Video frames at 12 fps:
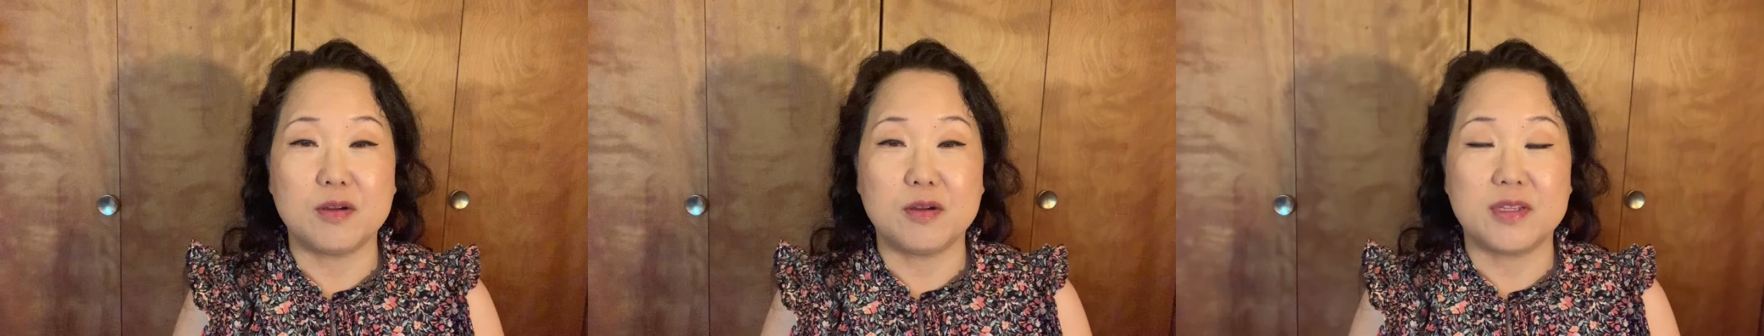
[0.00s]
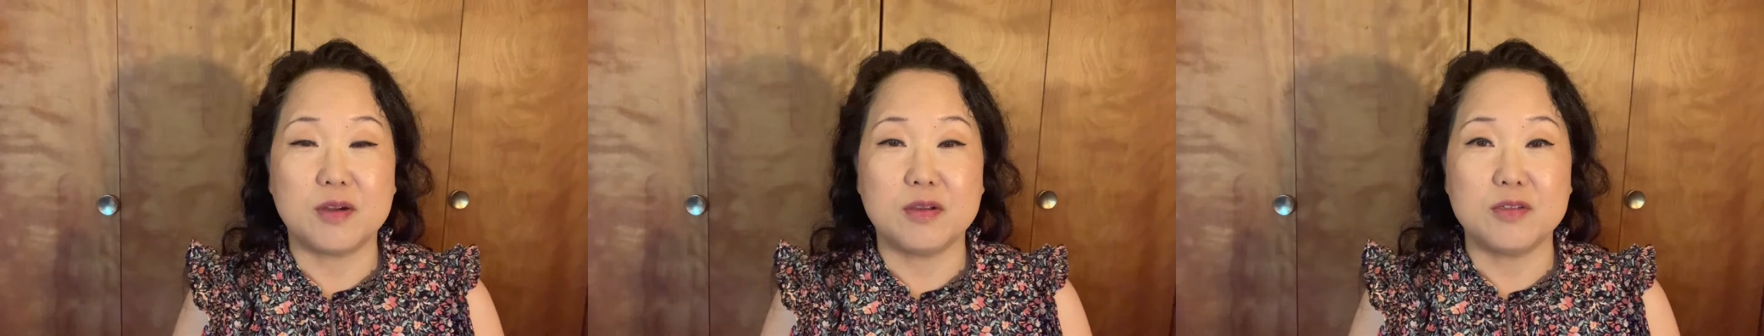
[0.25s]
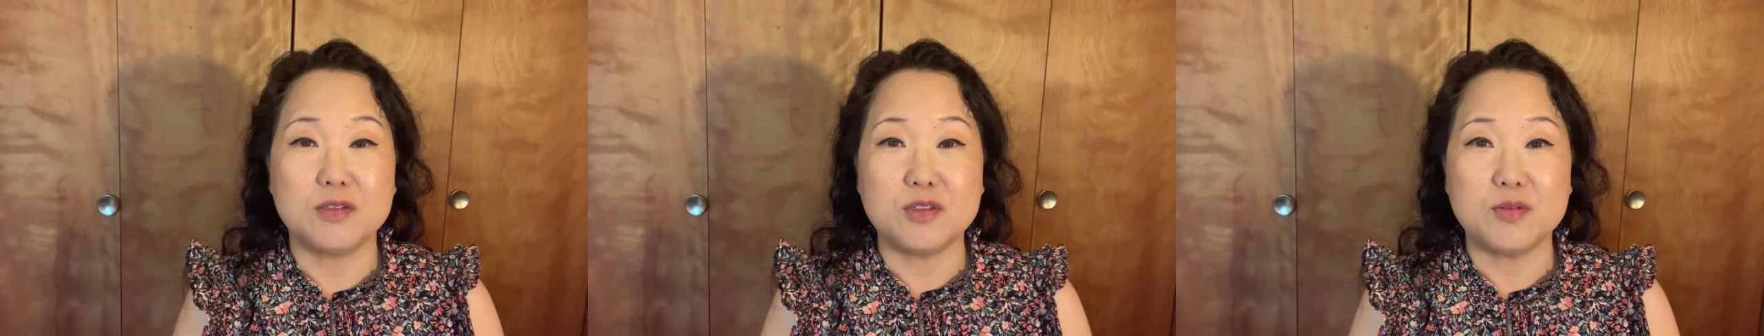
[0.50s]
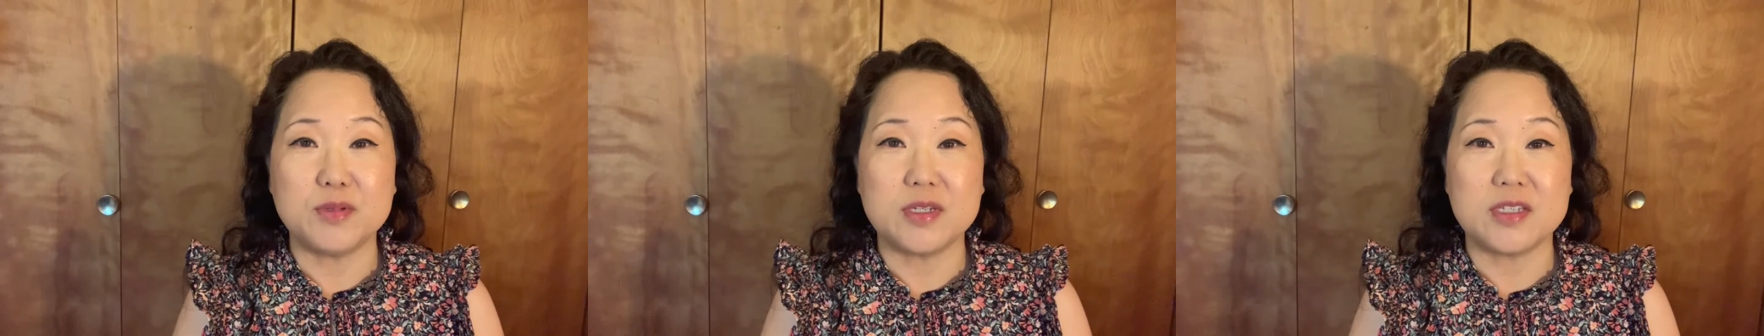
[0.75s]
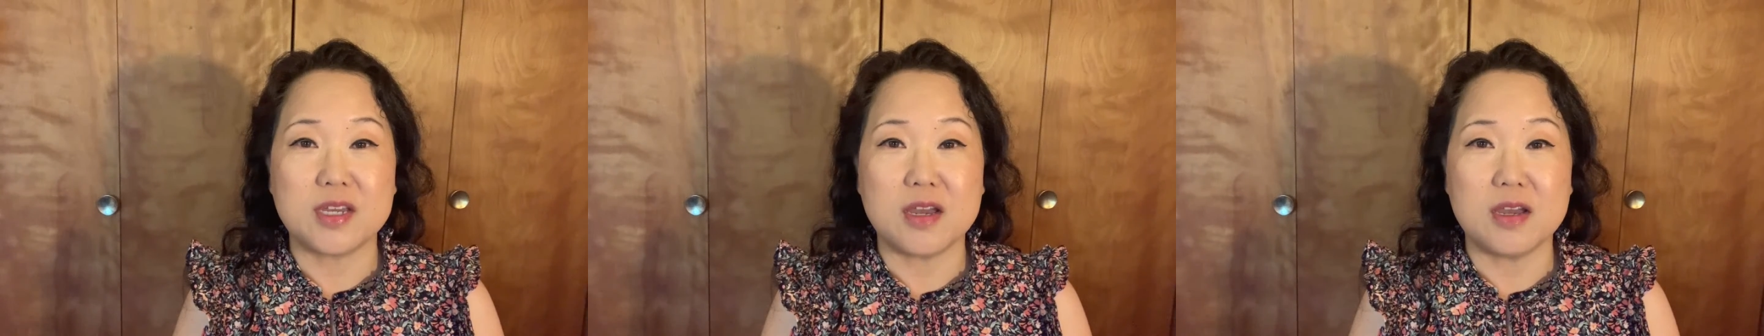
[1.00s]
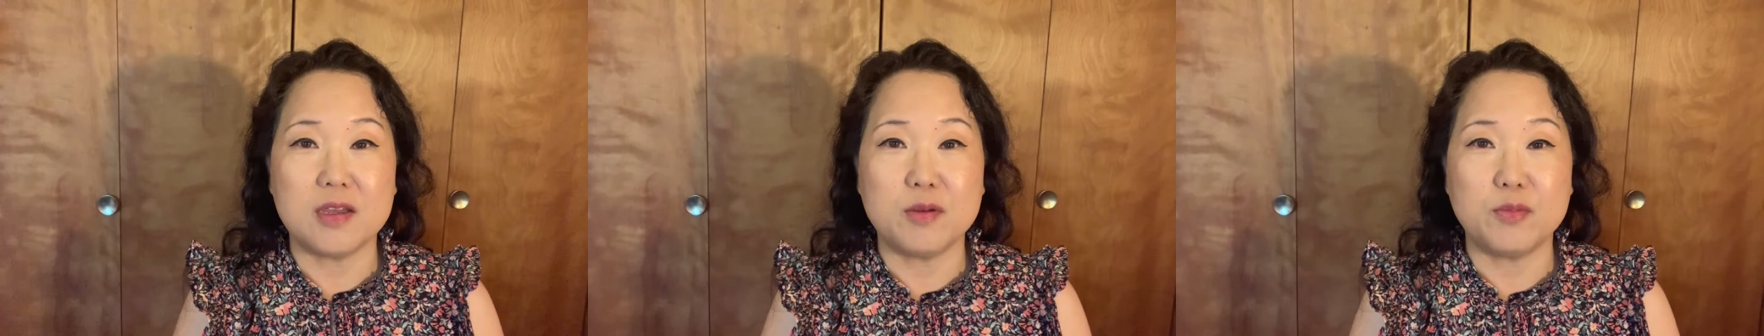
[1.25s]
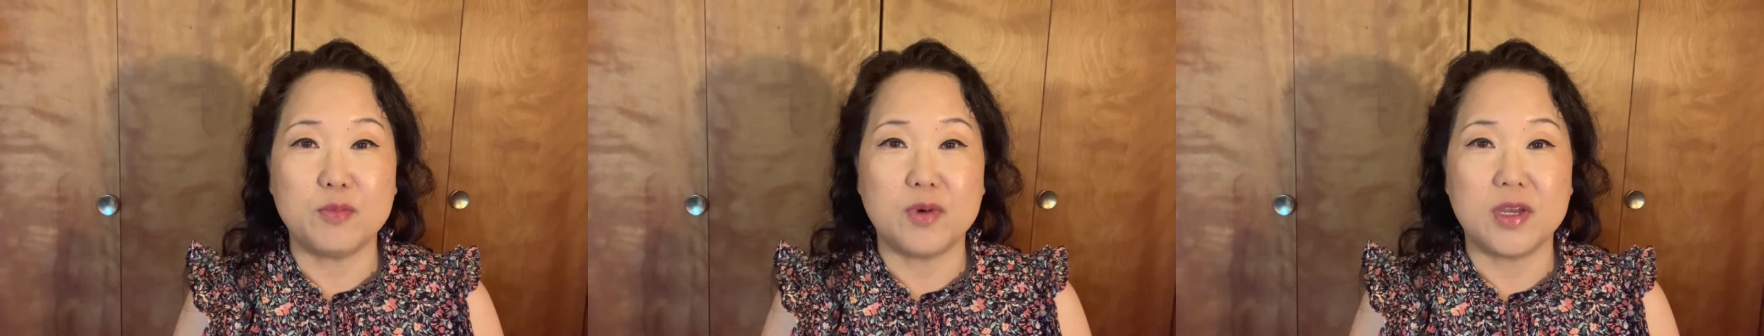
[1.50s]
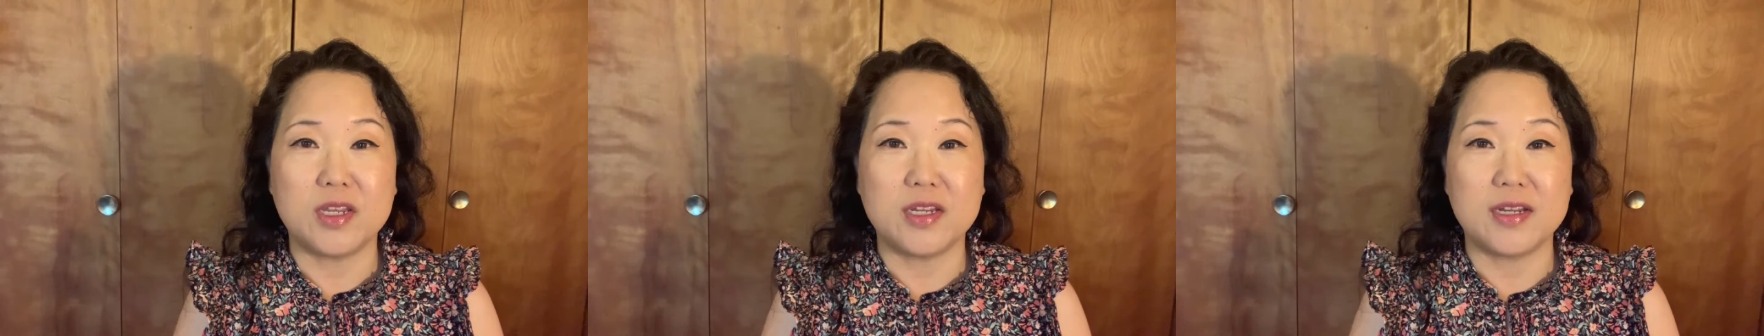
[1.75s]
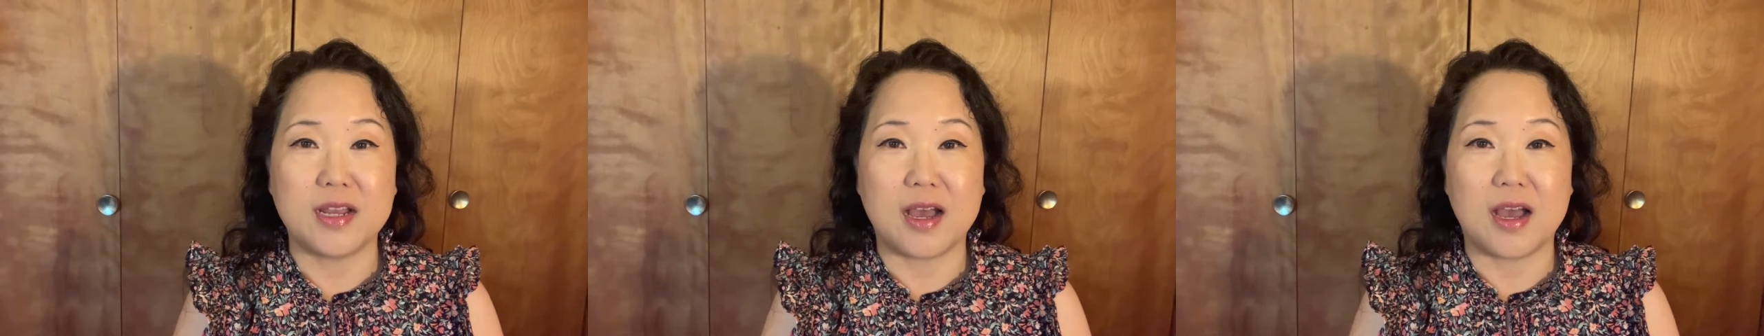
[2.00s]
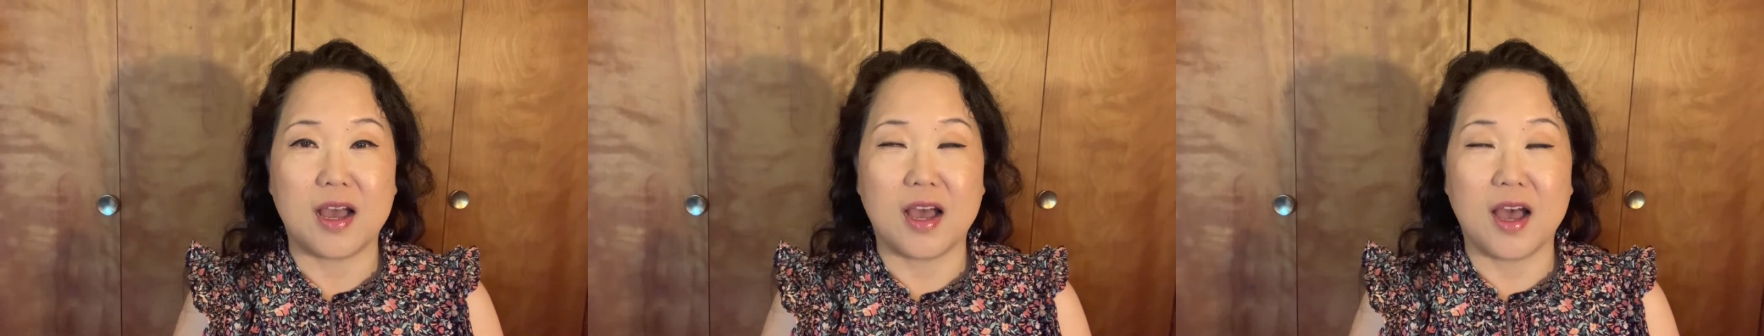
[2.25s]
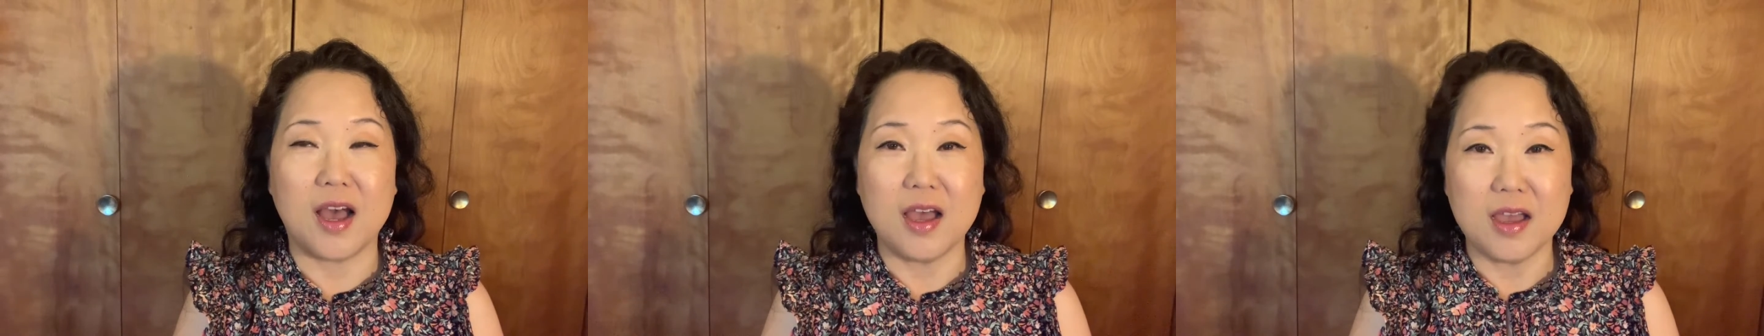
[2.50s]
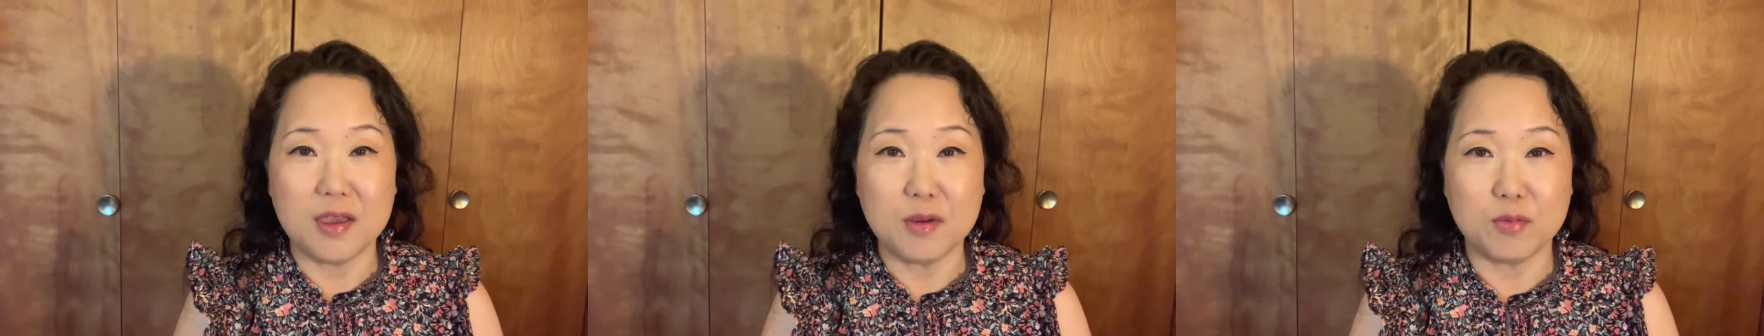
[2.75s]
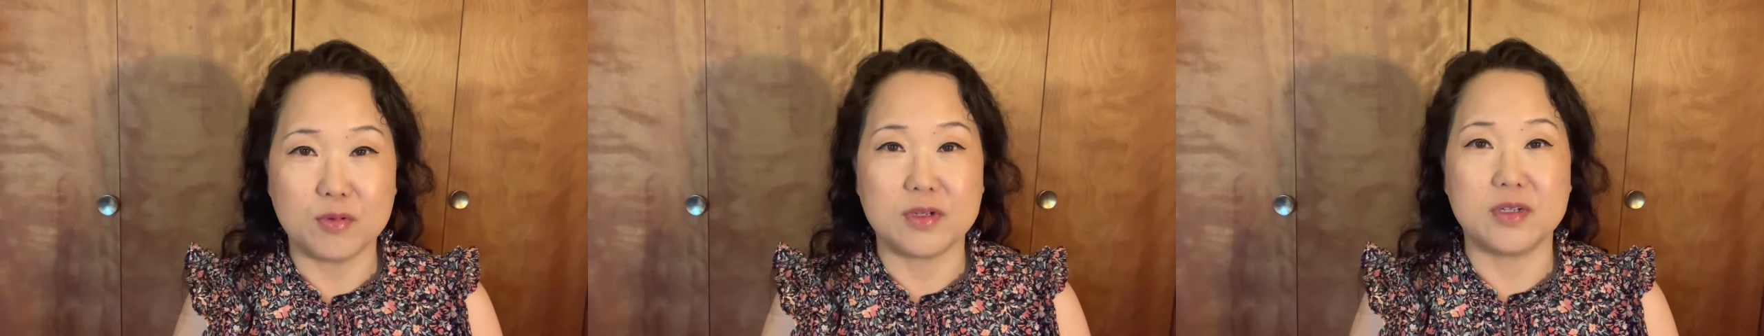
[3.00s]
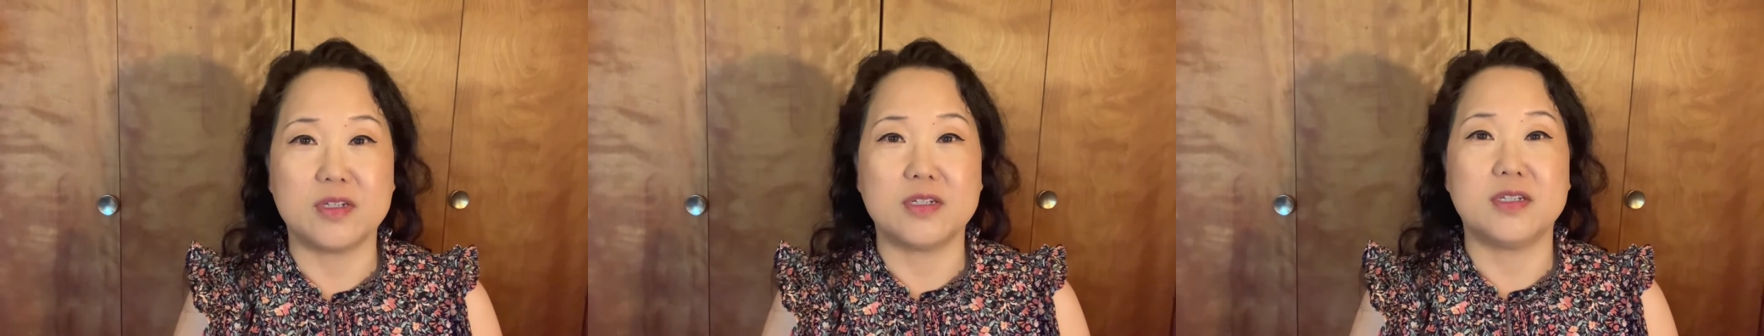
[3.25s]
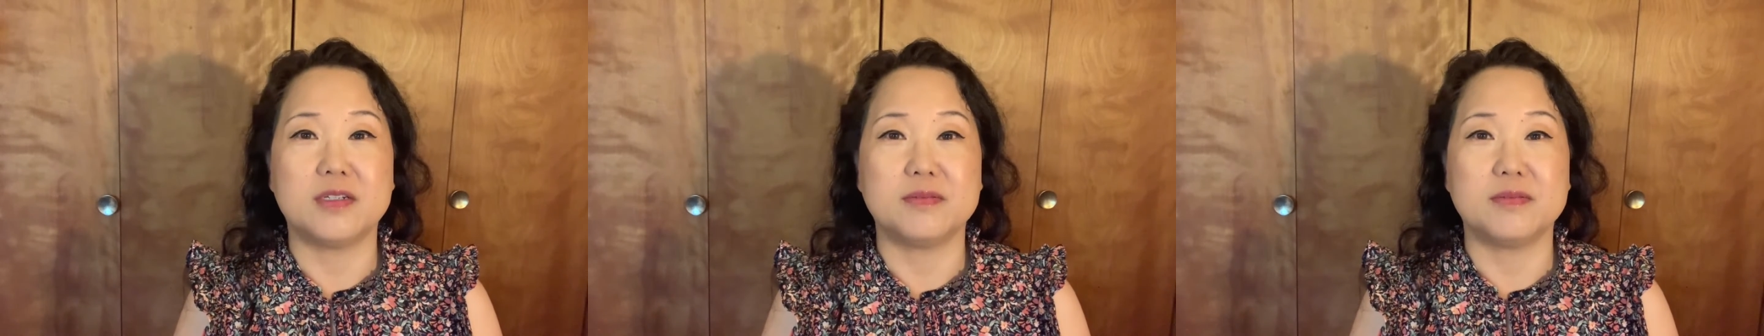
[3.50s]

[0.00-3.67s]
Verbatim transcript: There used to be a time when I would